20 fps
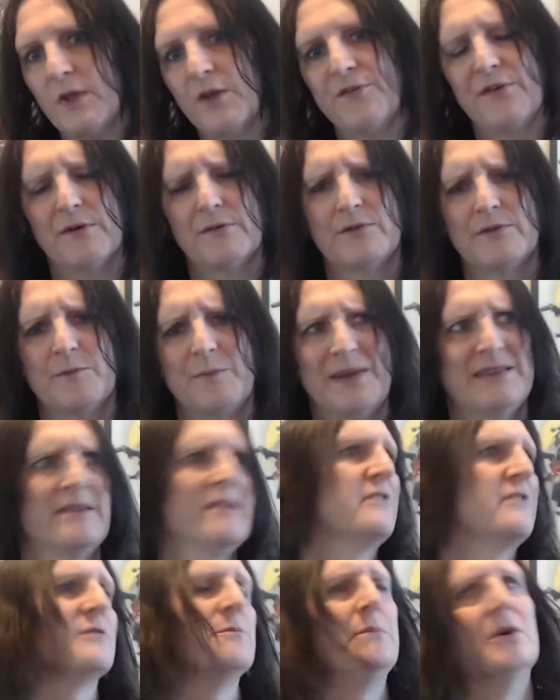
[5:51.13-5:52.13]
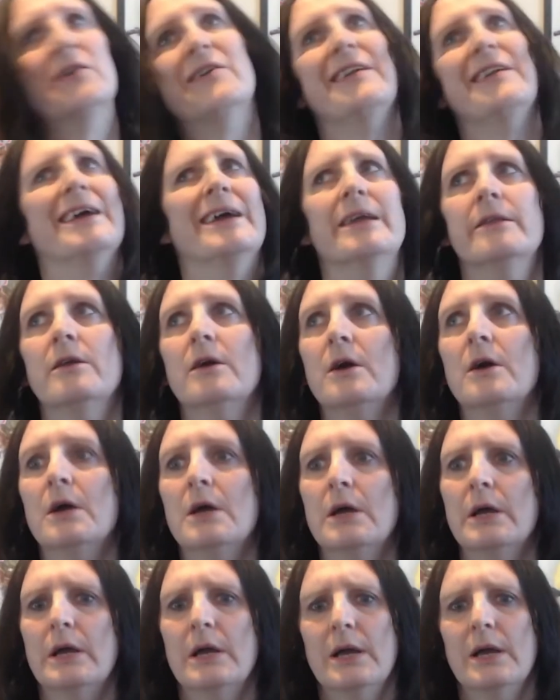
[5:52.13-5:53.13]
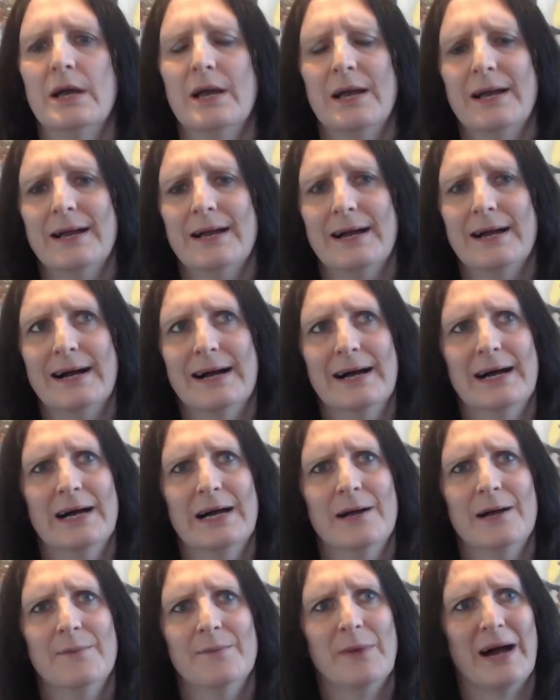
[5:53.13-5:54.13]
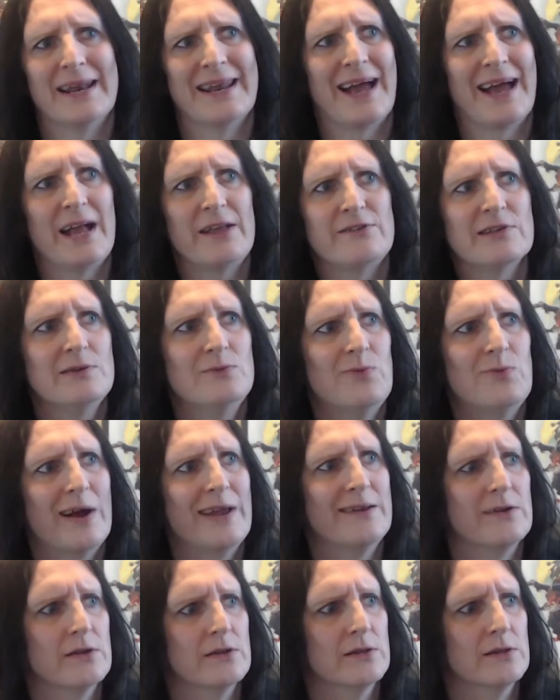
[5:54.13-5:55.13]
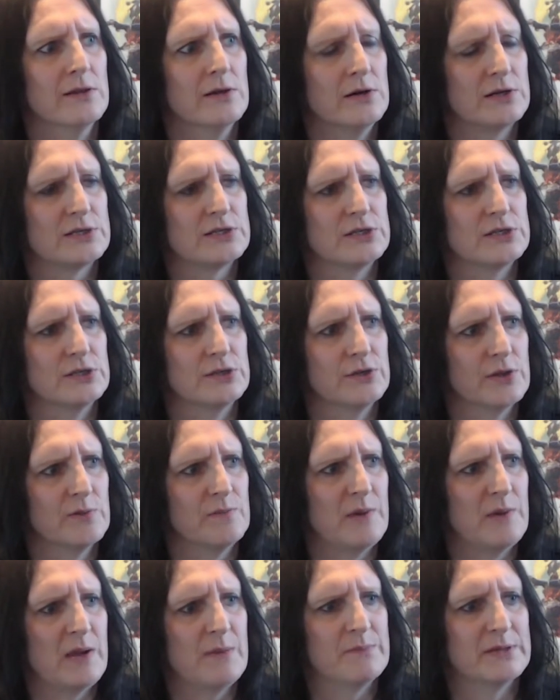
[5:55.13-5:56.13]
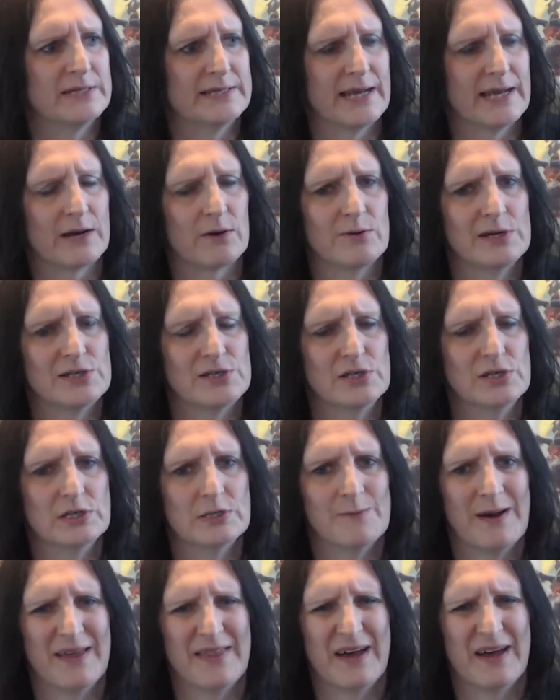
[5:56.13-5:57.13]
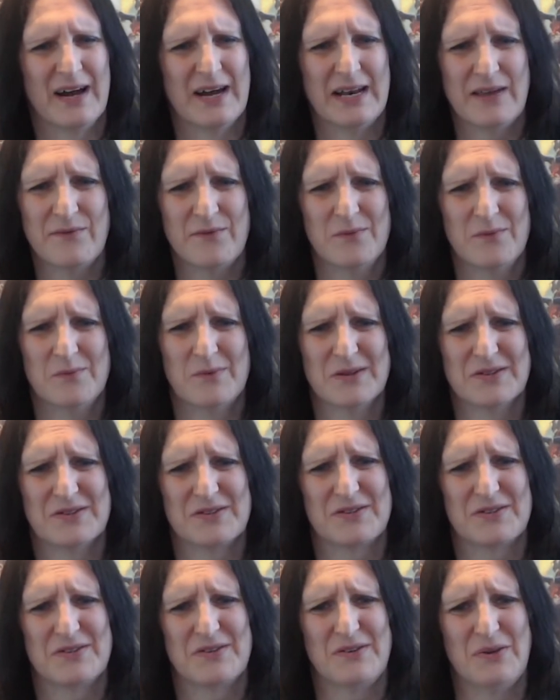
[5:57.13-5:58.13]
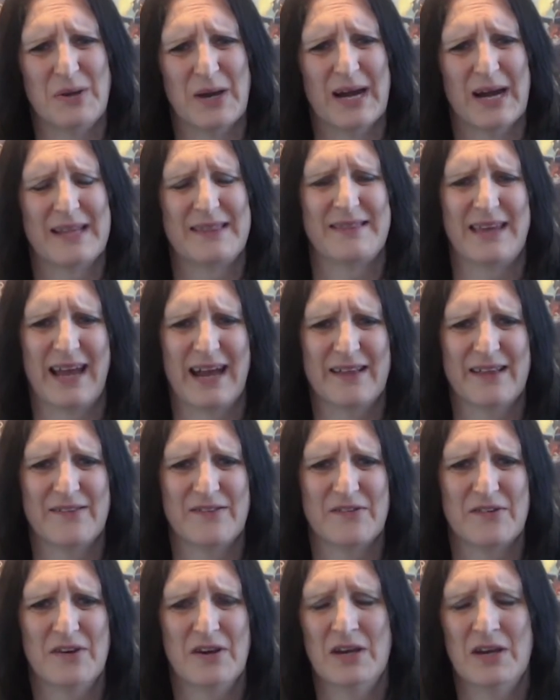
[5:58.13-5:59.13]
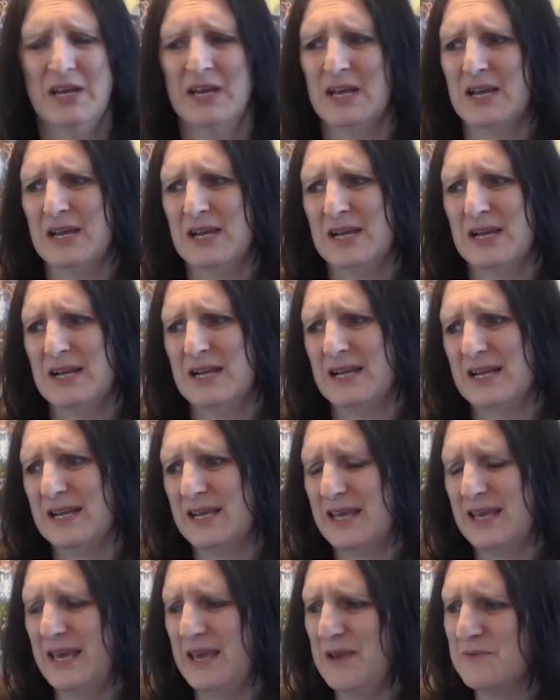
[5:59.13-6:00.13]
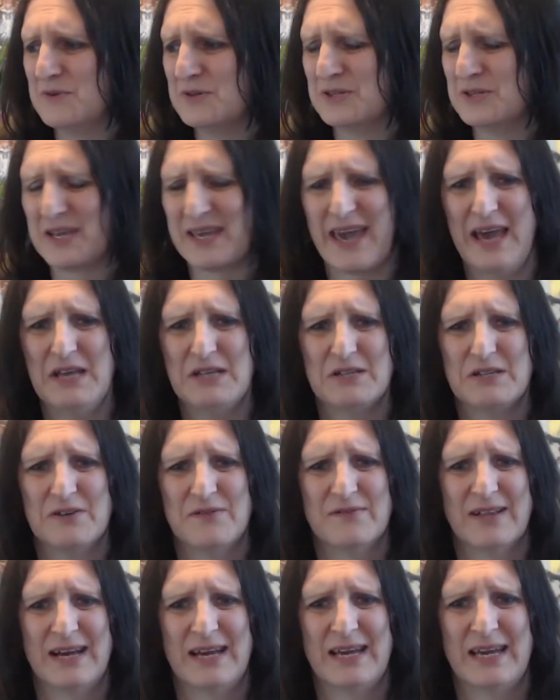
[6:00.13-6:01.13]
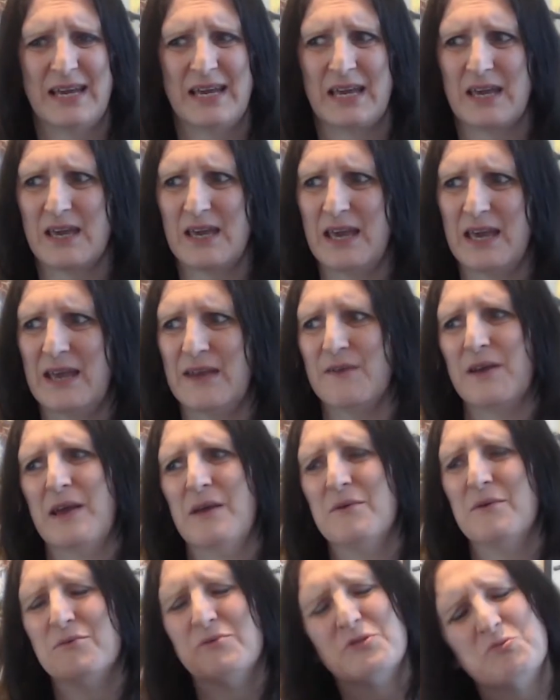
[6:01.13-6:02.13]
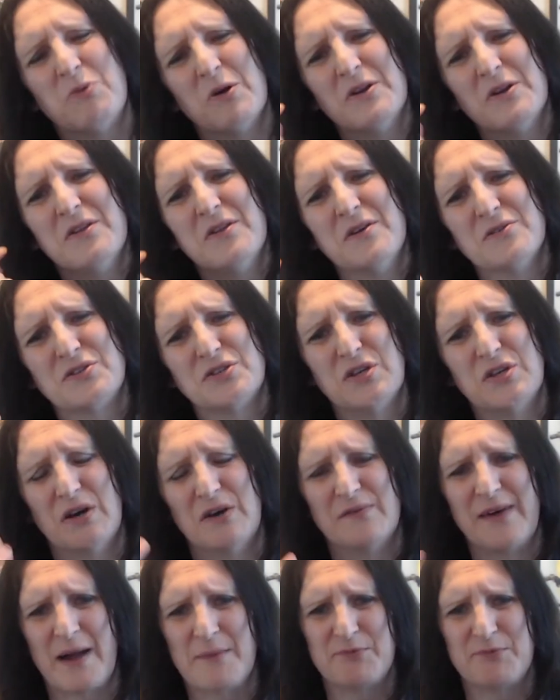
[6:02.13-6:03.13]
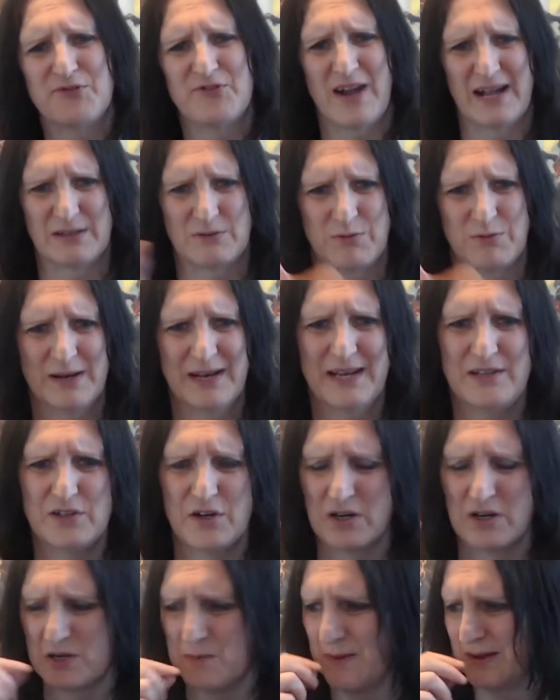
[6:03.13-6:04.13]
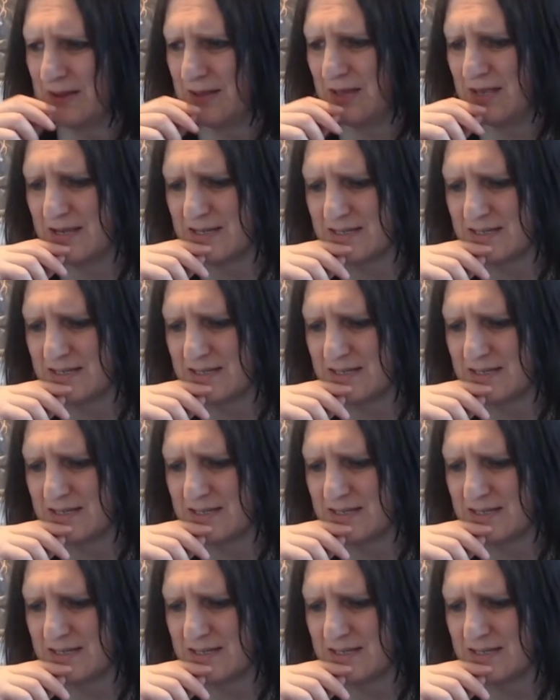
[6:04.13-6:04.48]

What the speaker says: So that was a bit disappointing. And I actually went and looked, and other people had questions about that, and even once you had the answer, it was a case of like, it was one of those sort of abstract. When I talk about the